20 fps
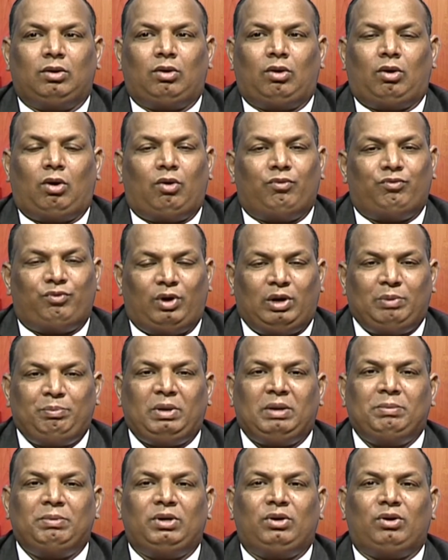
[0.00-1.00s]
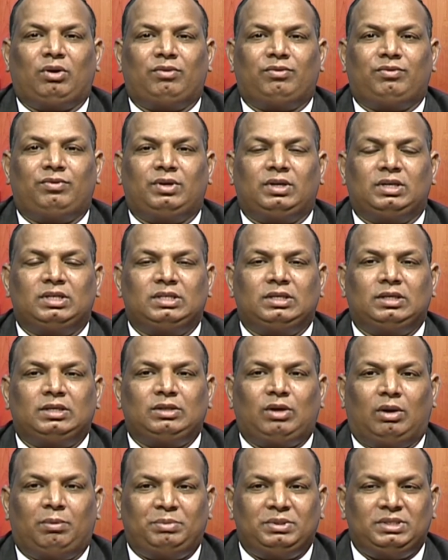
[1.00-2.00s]
for payment of
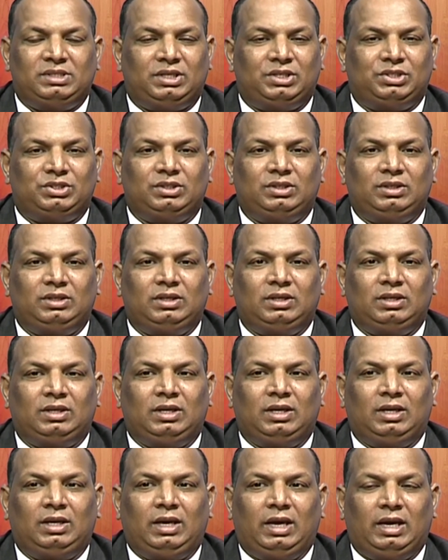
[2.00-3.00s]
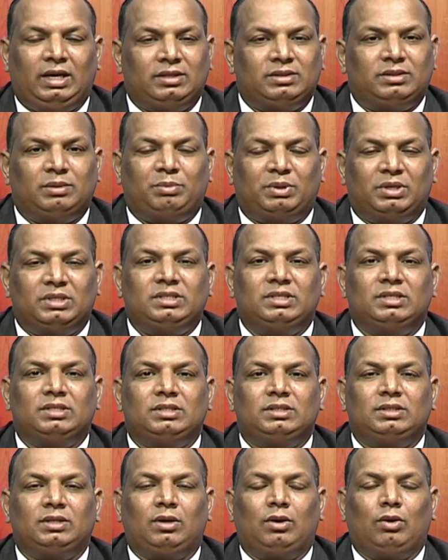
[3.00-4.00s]
compensation against the persons
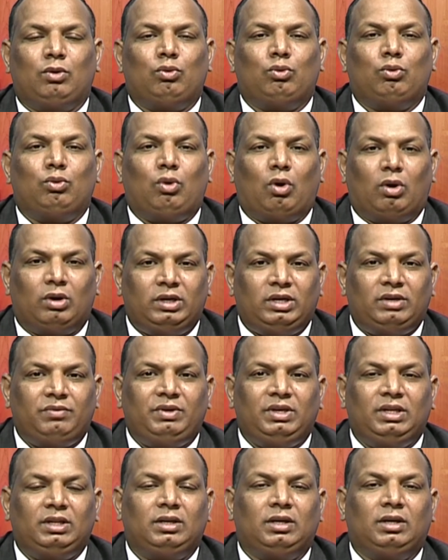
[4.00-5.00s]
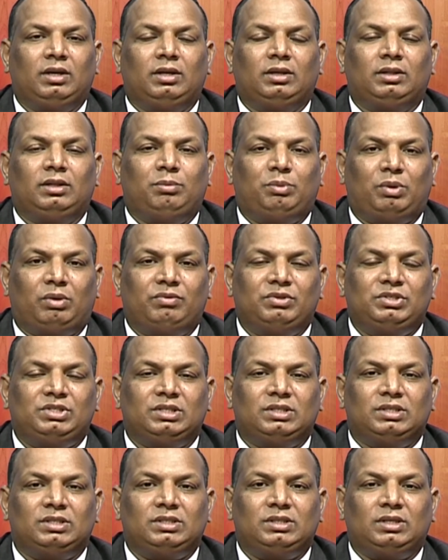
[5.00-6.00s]
who contravene the
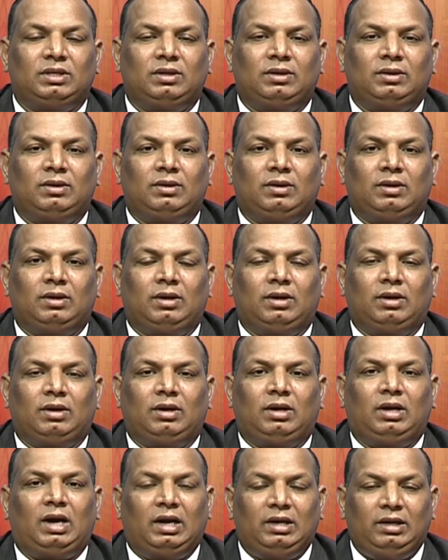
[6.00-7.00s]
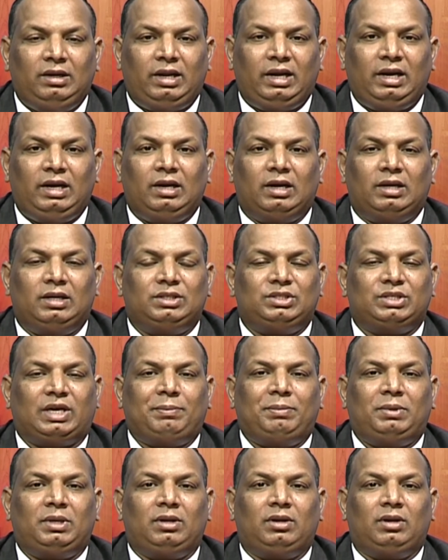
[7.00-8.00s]
provisions contained under
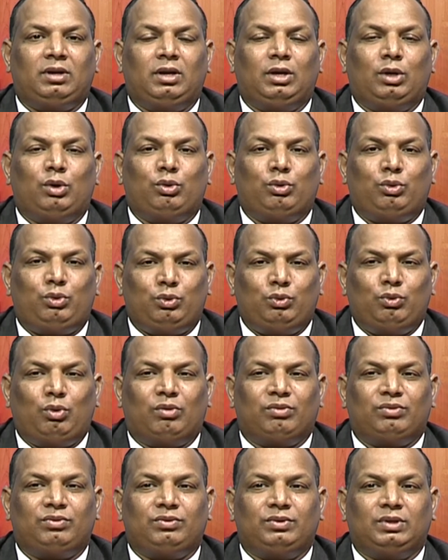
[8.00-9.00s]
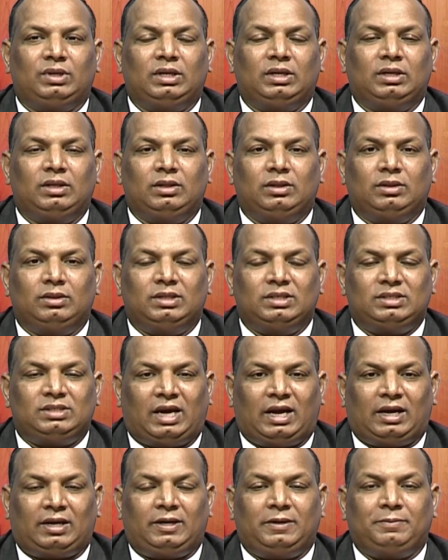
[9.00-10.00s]
chapter 2 of this Act.